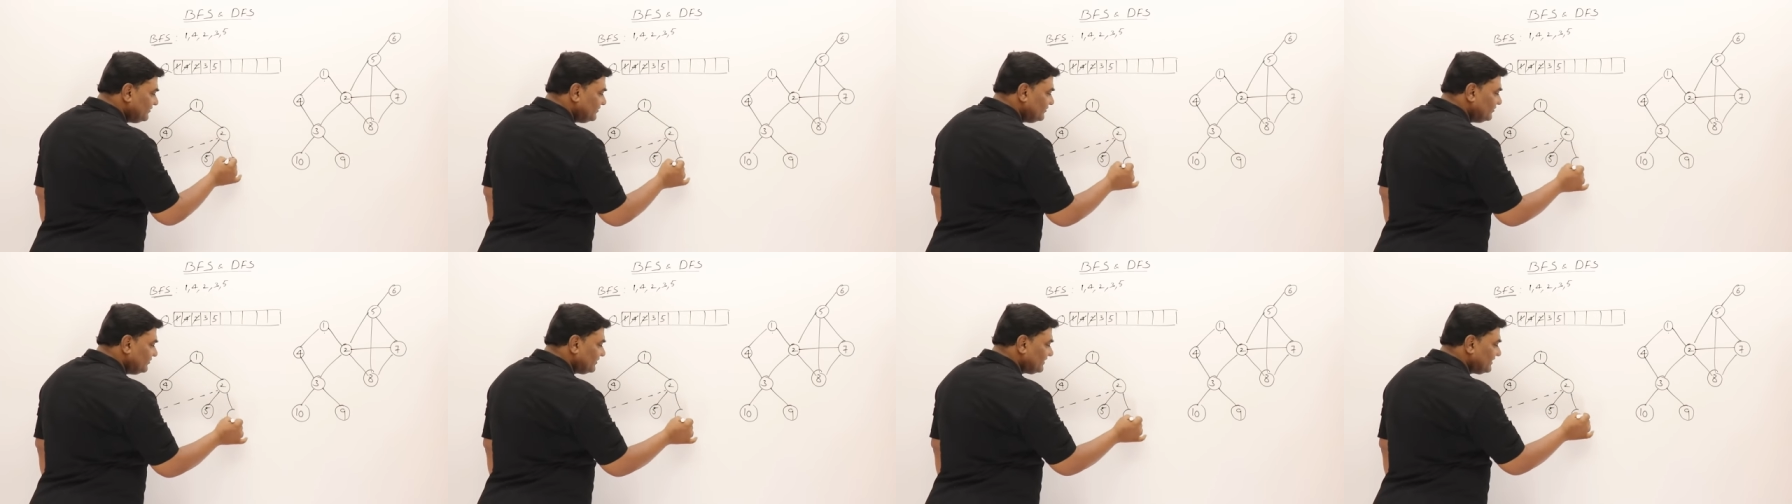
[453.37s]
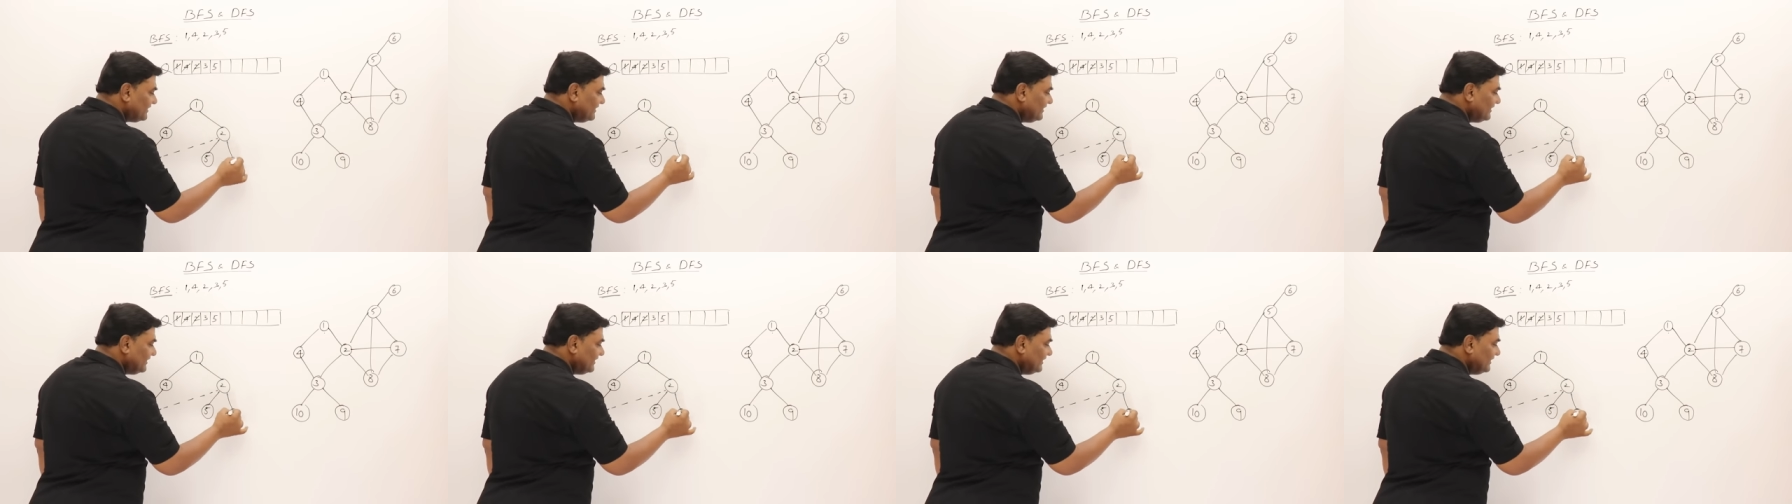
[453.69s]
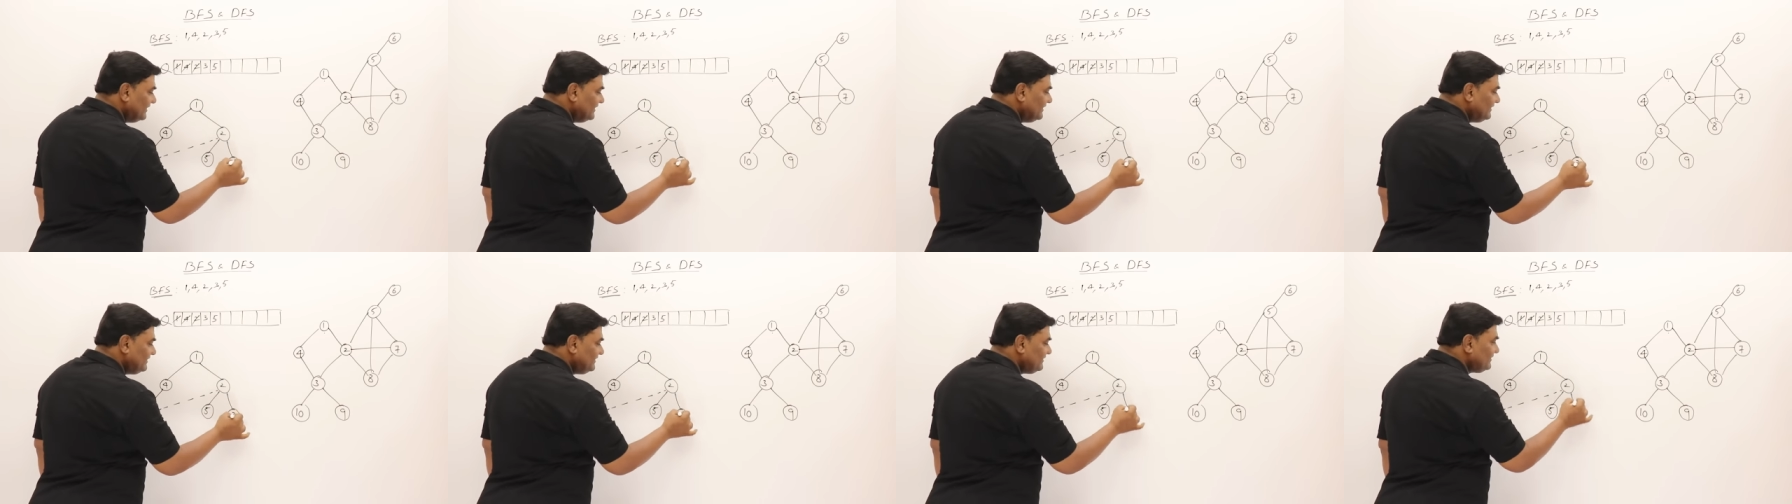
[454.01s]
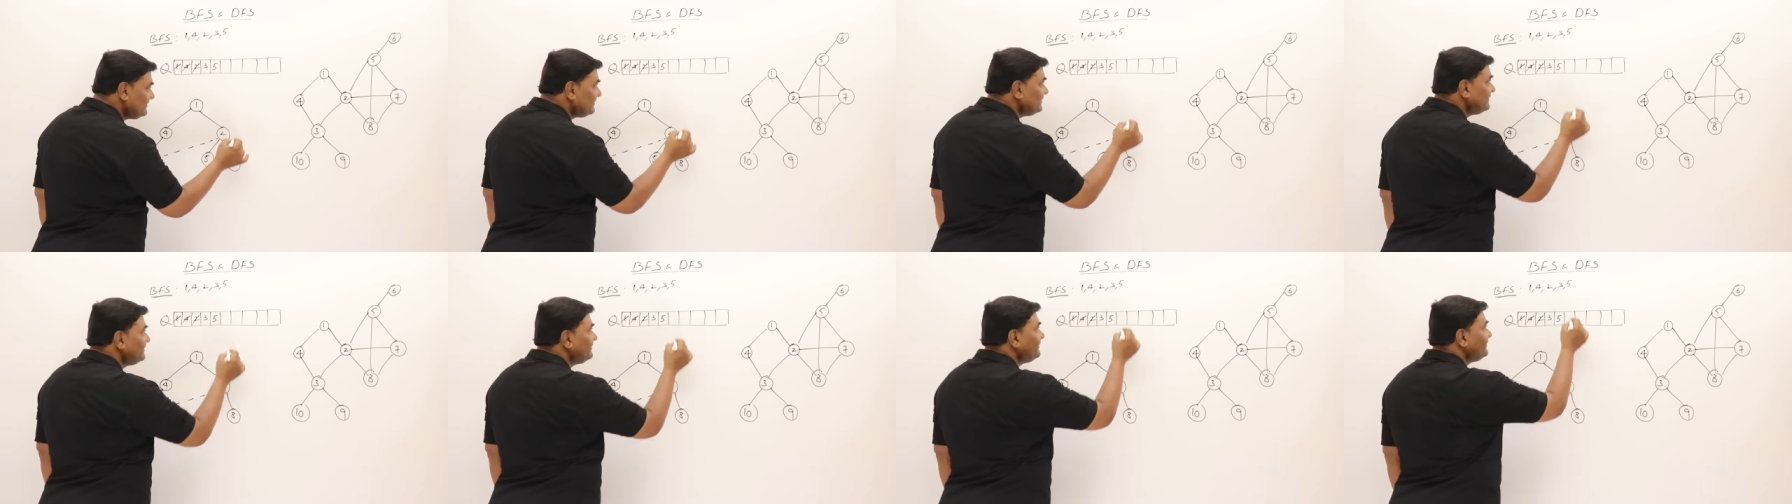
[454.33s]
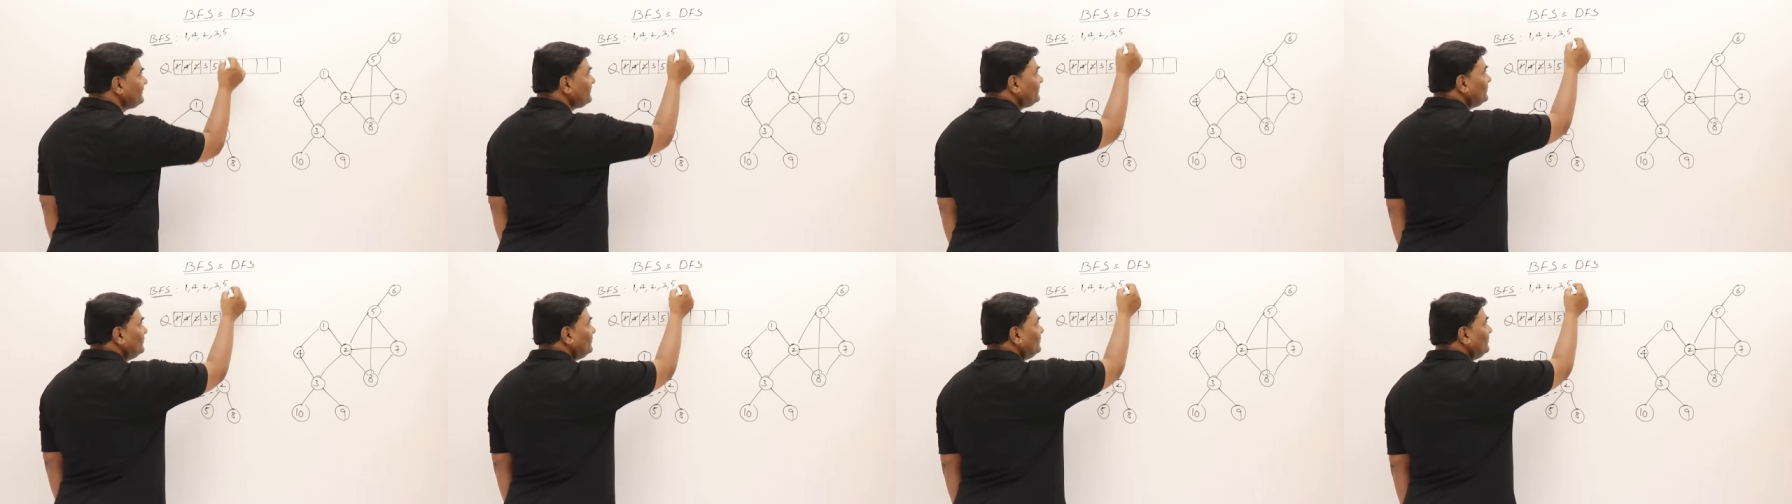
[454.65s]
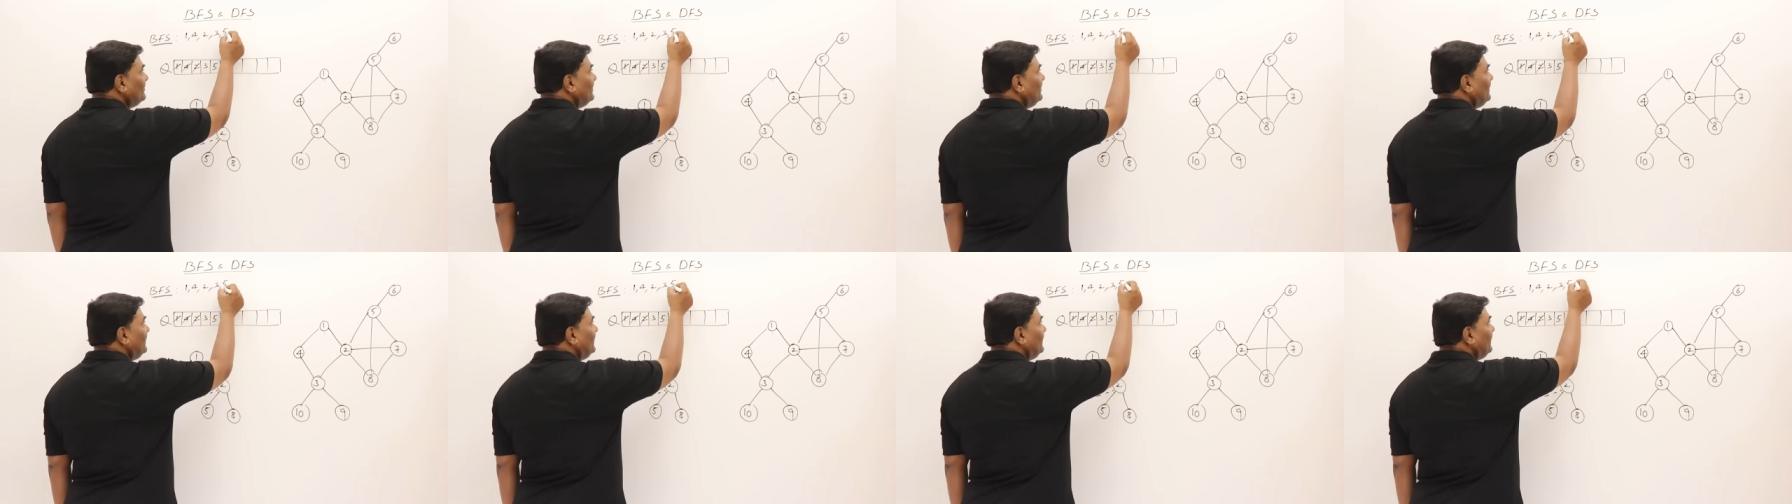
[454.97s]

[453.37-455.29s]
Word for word: Okay, 8. So